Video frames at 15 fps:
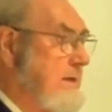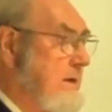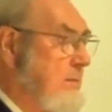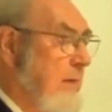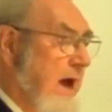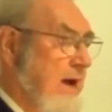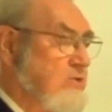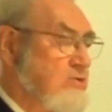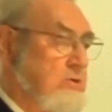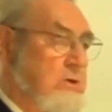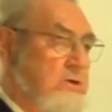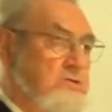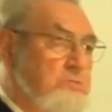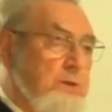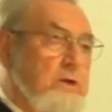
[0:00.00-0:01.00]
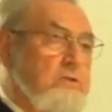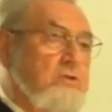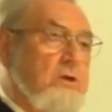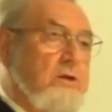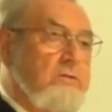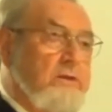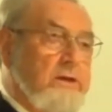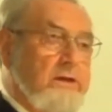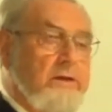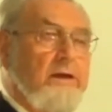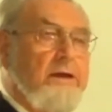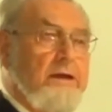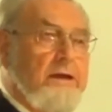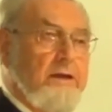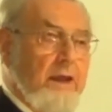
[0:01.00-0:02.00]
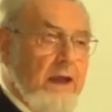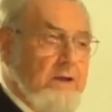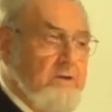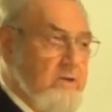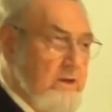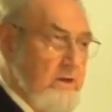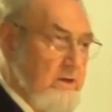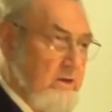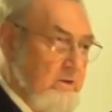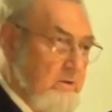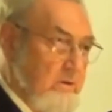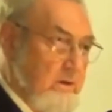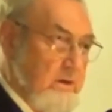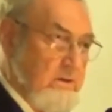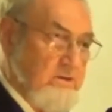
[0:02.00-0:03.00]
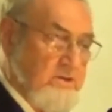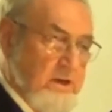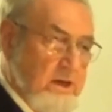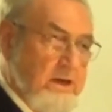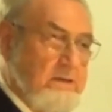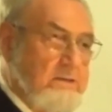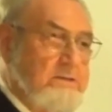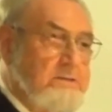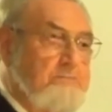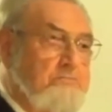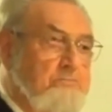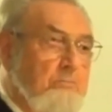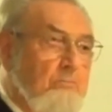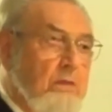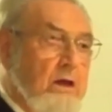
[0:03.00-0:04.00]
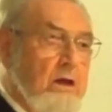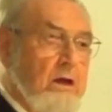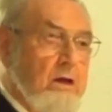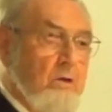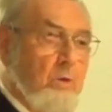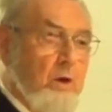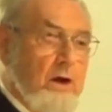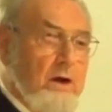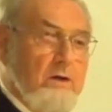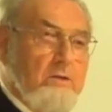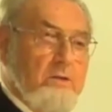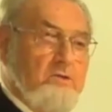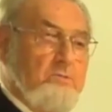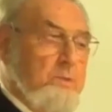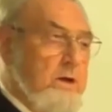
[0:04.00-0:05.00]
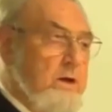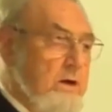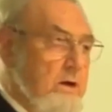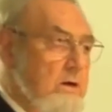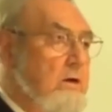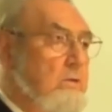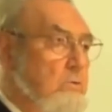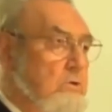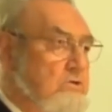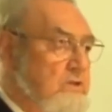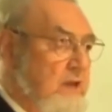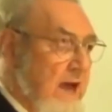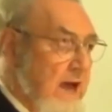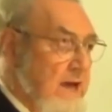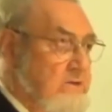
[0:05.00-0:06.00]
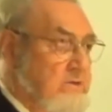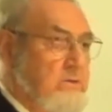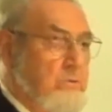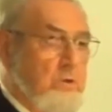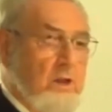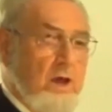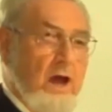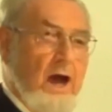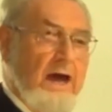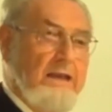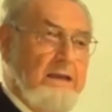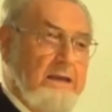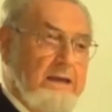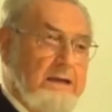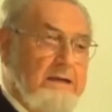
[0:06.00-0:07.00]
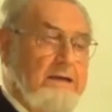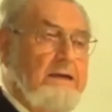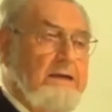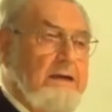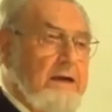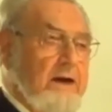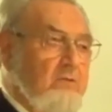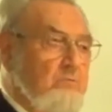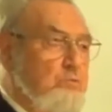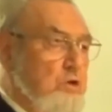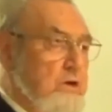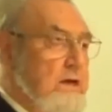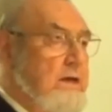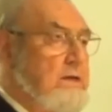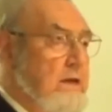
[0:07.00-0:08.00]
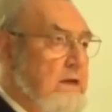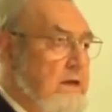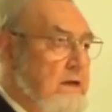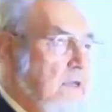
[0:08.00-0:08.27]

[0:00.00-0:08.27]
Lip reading: imagine a speech given in 1906 where the speaker was tasked with the idea of predicting